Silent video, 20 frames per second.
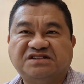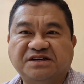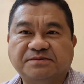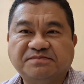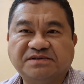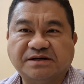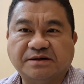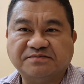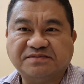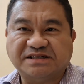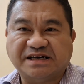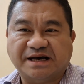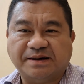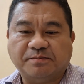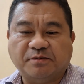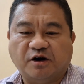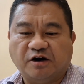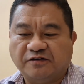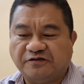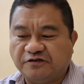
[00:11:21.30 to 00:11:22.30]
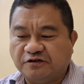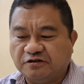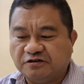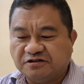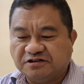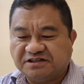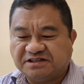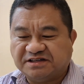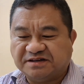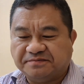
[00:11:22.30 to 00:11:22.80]
Dim Sum Sam
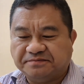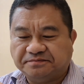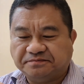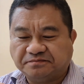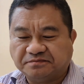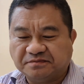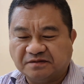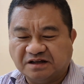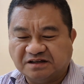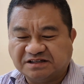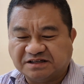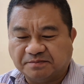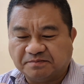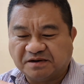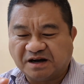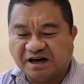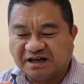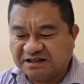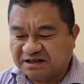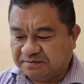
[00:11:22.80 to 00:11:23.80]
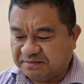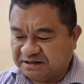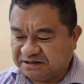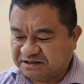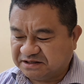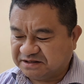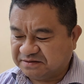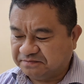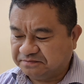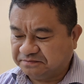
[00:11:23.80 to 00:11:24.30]
offers some
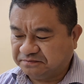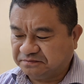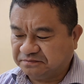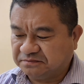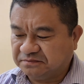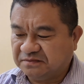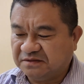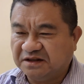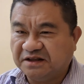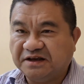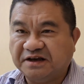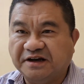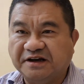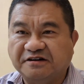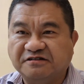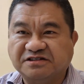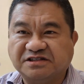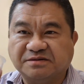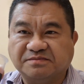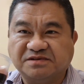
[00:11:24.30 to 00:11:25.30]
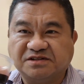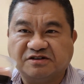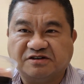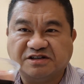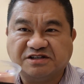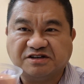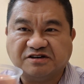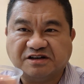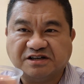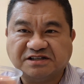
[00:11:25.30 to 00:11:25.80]
condiments. Here's some
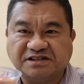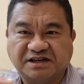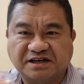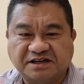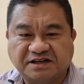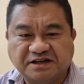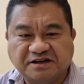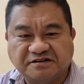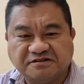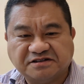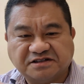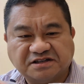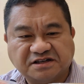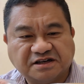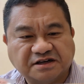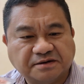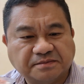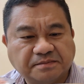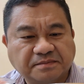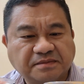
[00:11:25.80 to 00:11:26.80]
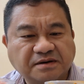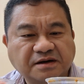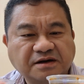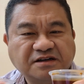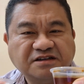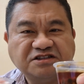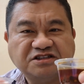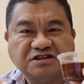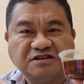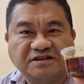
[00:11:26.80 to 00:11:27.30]
soy sauce and here's some
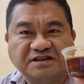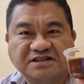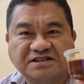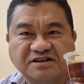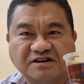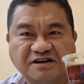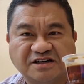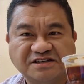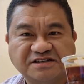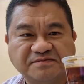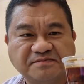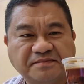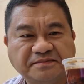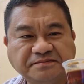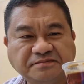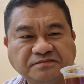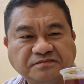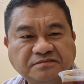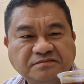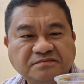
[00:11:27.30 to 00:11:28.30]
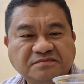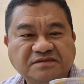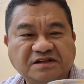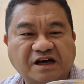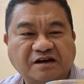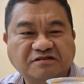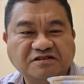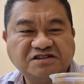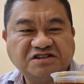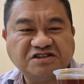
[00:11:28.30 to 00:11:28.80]
chili sauce.
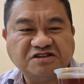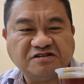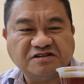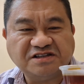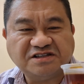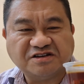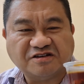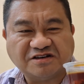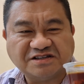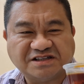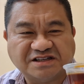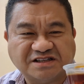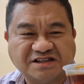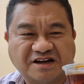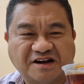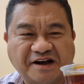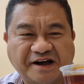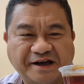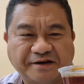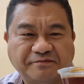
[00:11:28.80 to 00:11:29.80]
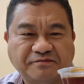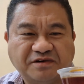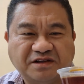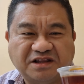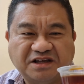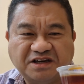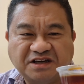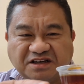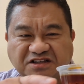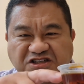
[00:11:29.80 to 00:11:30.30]
Now this chili sauce is the kind
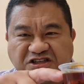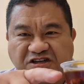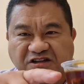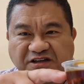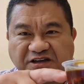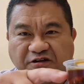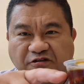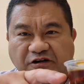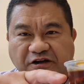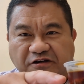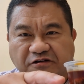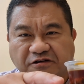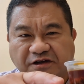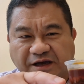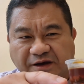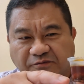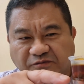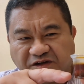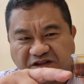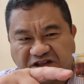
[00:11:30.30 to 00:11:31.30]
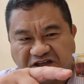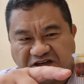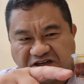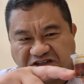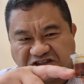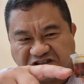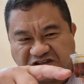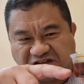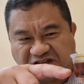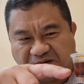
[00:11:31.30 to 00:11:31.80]
with the chili oil and with
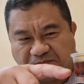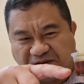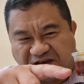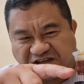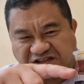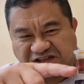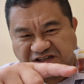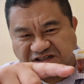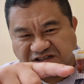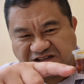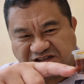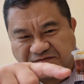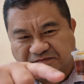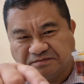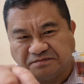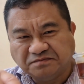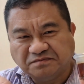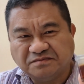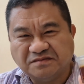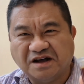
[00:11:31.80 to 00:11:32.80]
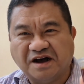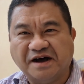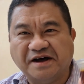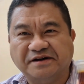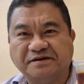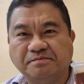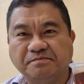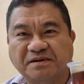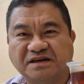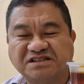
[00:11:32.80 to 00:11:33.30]
the chili pieces
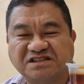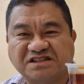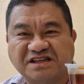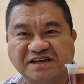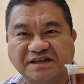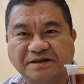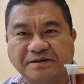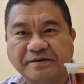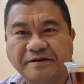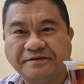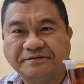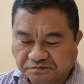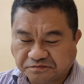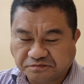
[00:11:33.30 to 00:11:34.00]
mixed in.